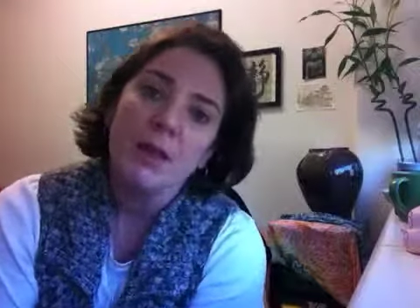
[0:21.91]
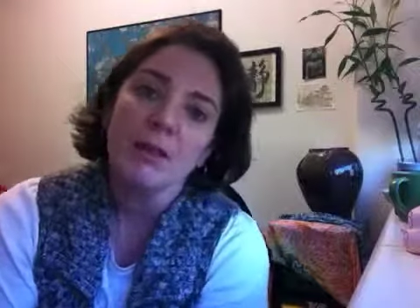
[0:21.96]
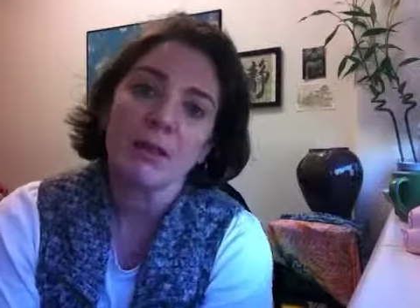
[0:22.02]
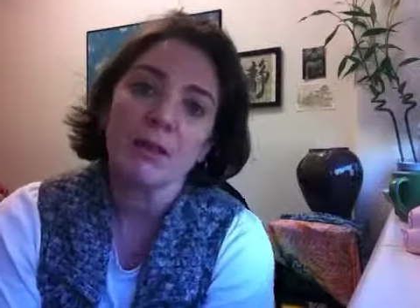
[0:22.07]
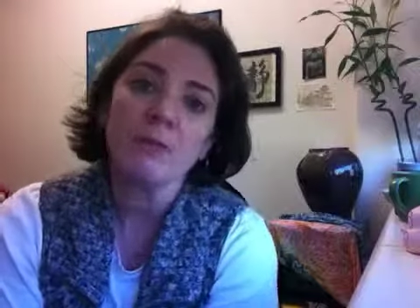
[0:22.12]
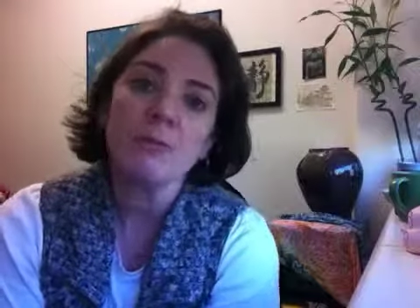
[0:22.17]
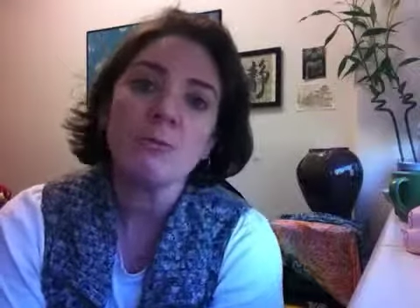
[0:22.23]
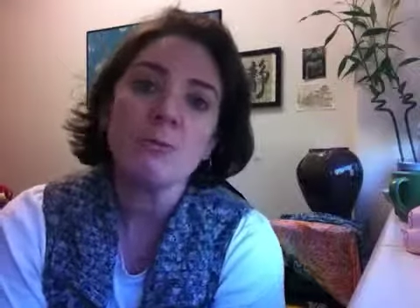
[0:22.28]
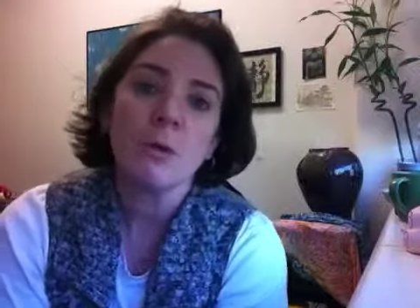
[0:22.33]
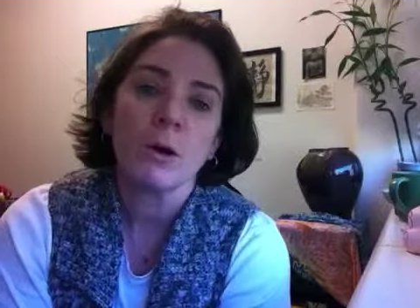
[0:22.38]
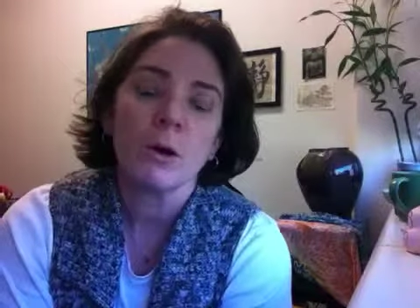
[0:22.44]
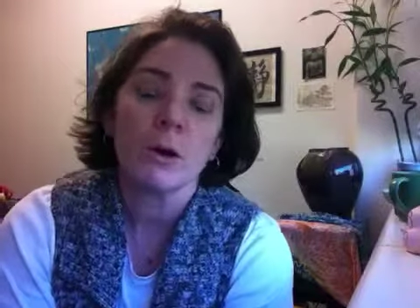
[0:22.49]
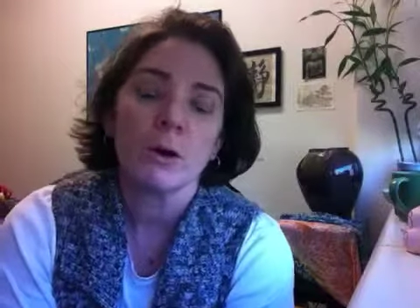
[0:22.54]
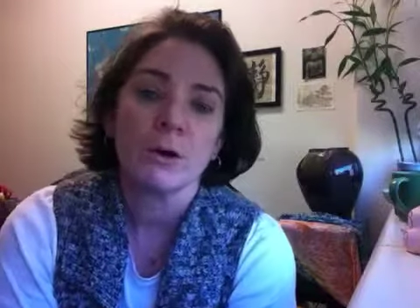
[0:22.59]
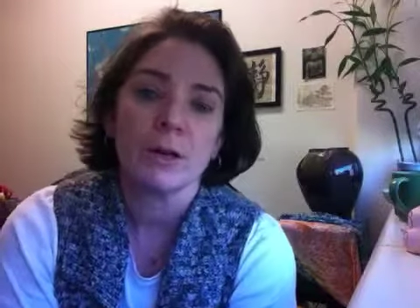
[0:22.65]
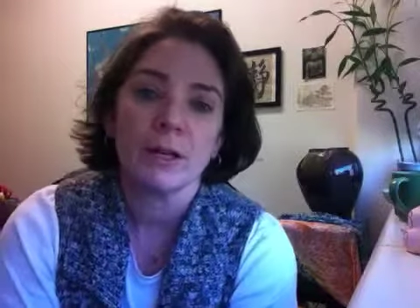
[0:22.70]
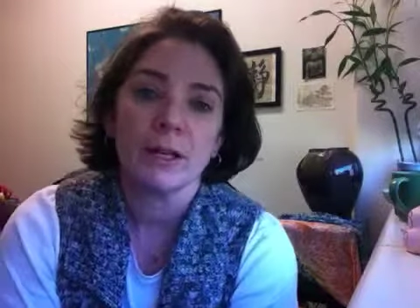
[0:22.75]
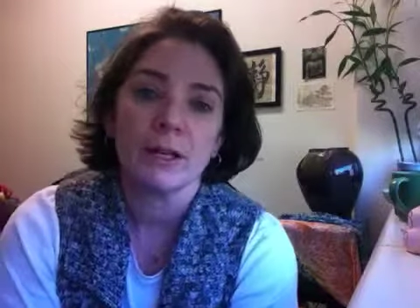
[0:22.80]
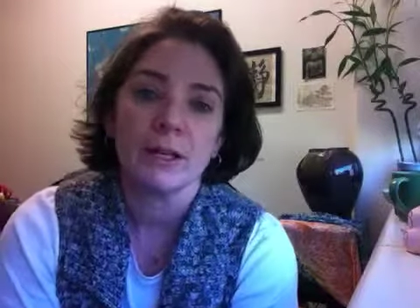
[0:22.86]
The other
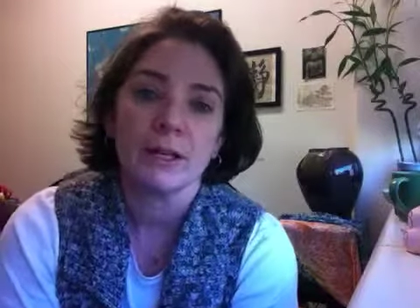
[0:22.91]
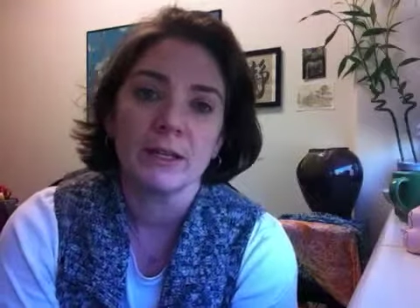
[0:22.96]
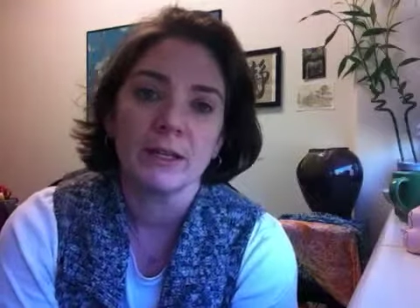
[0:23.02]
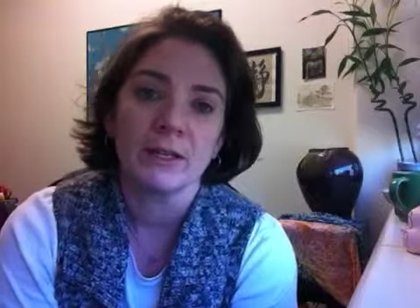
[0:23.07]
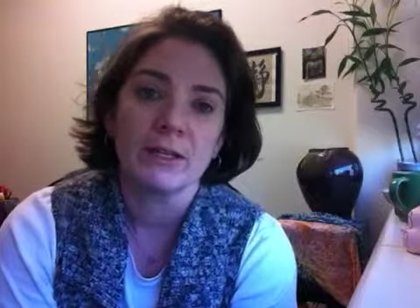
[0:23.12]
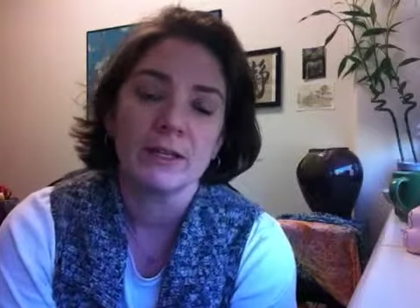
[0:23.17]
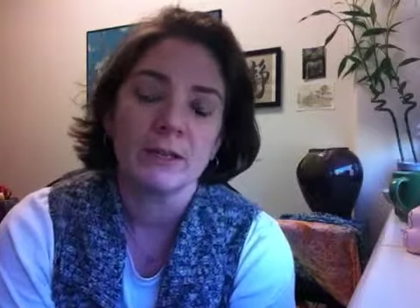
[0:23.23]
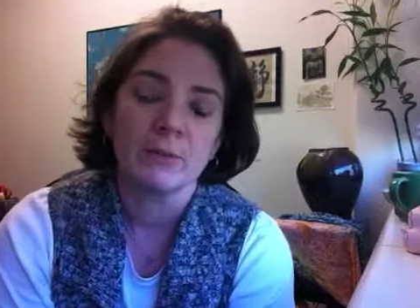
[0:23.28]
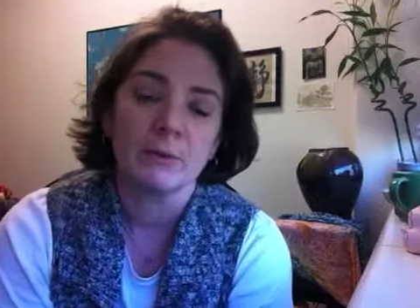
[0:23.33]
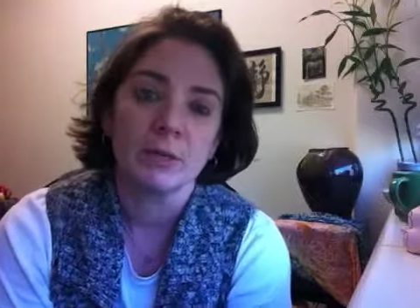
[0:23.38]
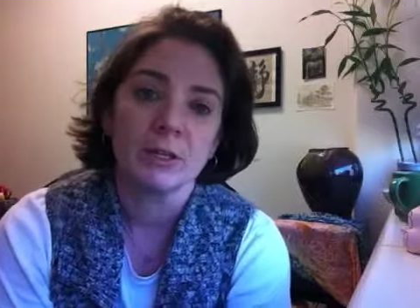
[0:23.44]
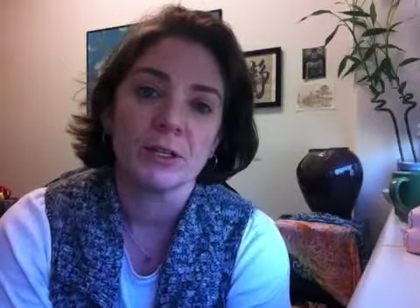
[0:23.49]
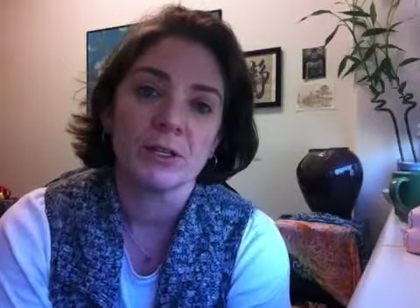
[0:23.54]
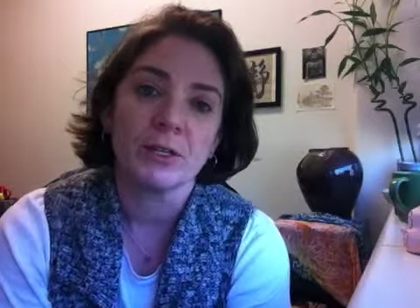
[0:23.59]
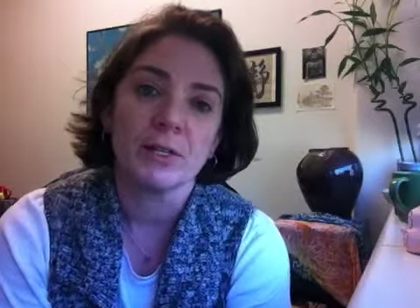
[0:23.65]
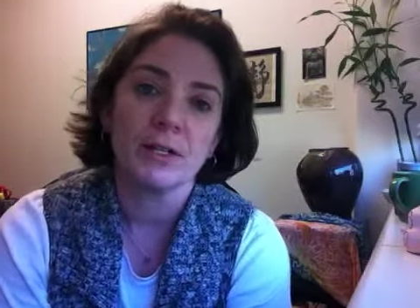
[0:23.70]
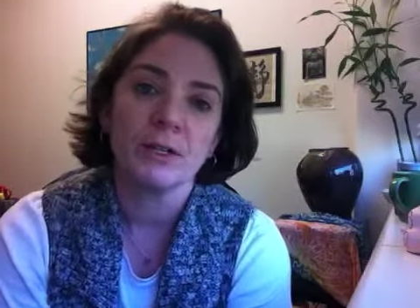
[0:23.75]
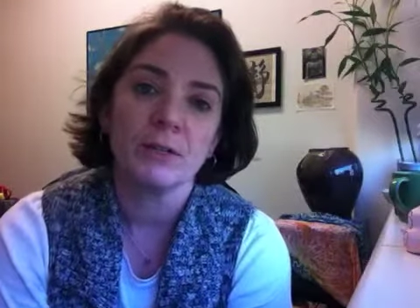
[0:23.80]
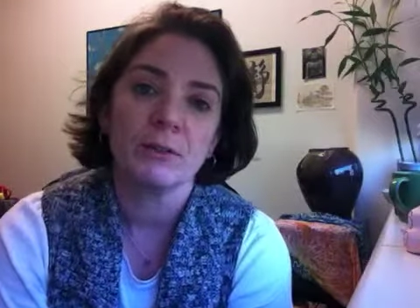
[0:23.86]
part is that we're
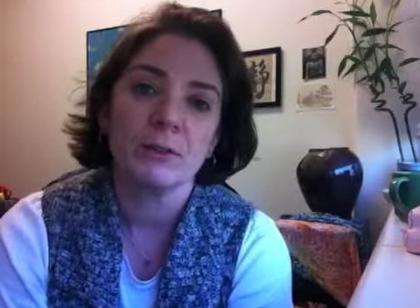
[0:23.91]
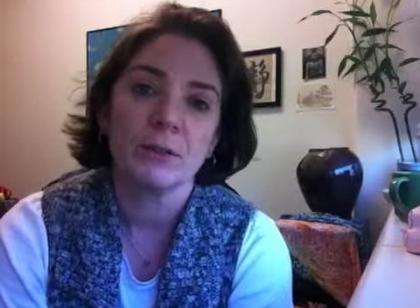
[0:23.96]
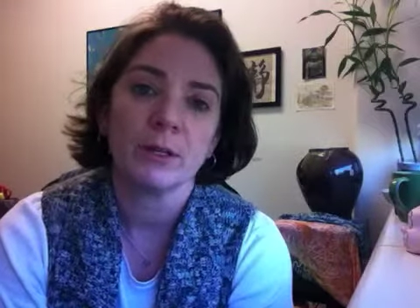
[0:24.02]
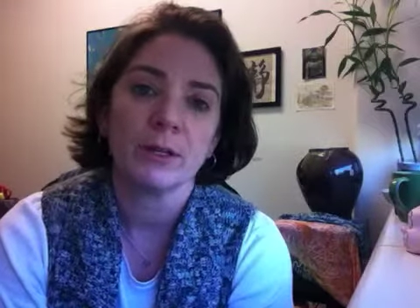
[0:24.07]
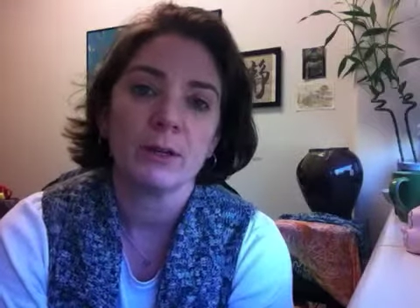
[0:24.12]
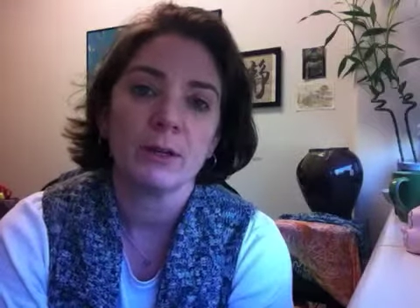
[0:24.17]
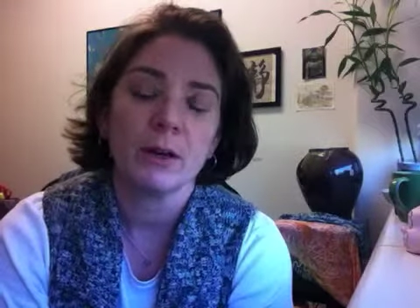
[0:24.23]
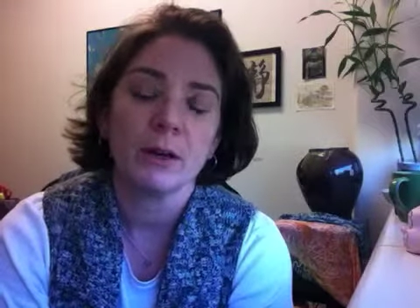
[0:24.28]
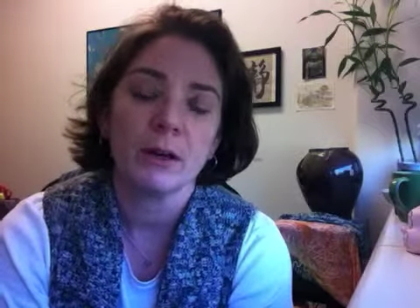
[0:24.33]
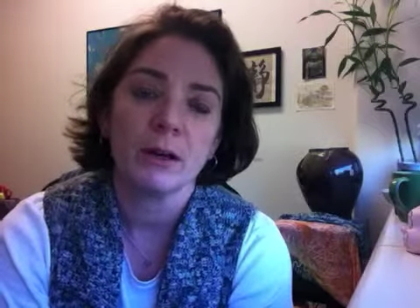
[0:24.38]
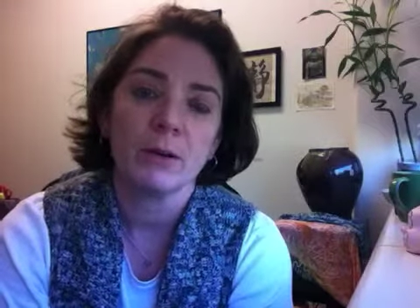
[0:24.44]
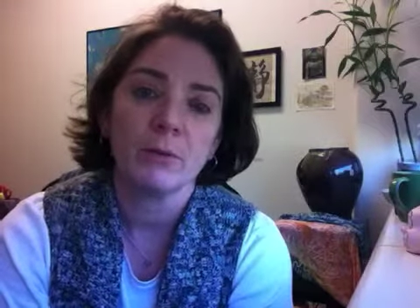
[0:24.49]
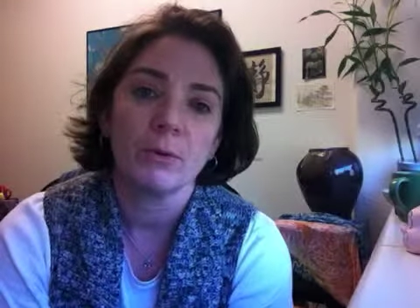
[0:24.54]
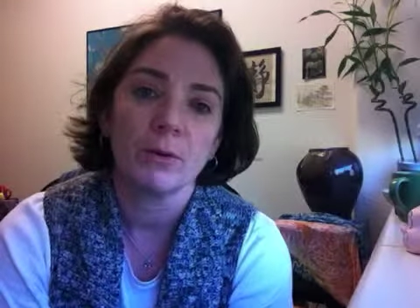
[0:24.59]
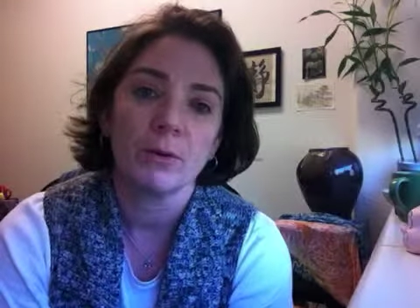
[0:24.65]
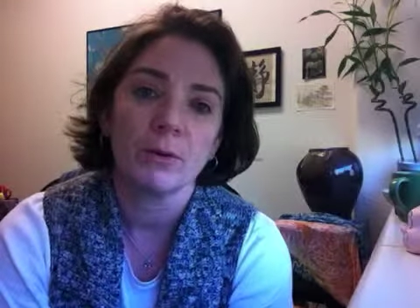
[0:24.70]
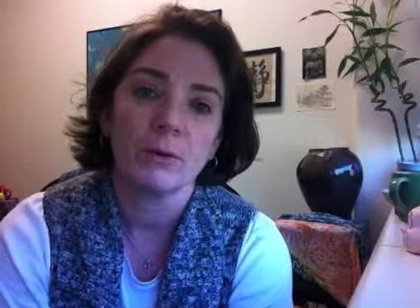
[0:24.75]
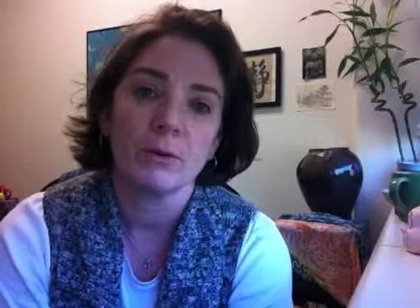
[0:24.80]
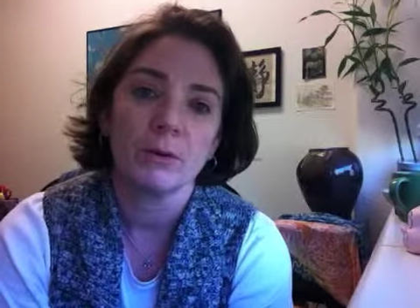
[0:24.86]
continuing
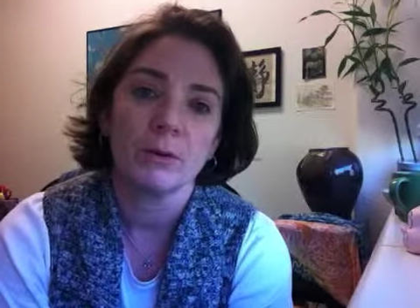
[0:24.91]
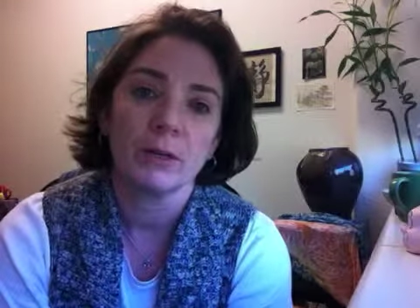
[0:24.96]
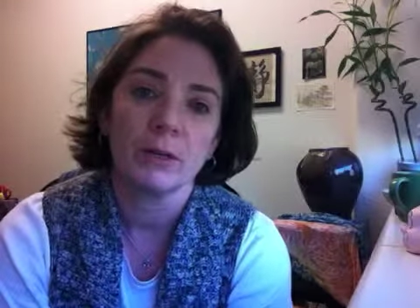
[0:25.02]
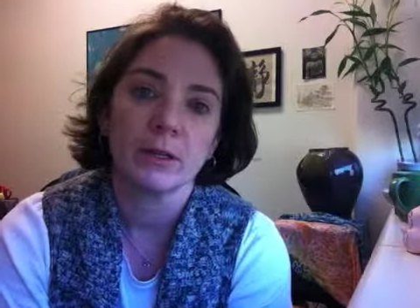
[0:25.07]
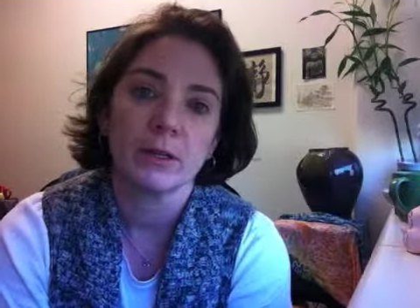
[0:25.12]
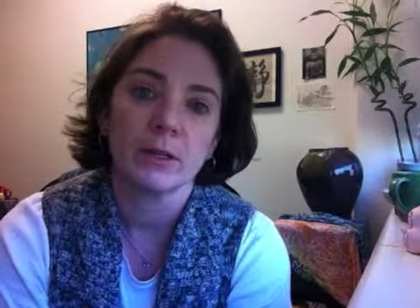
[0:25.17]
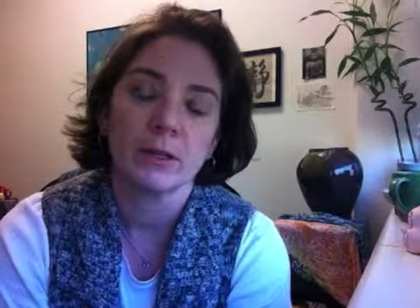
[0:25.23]
our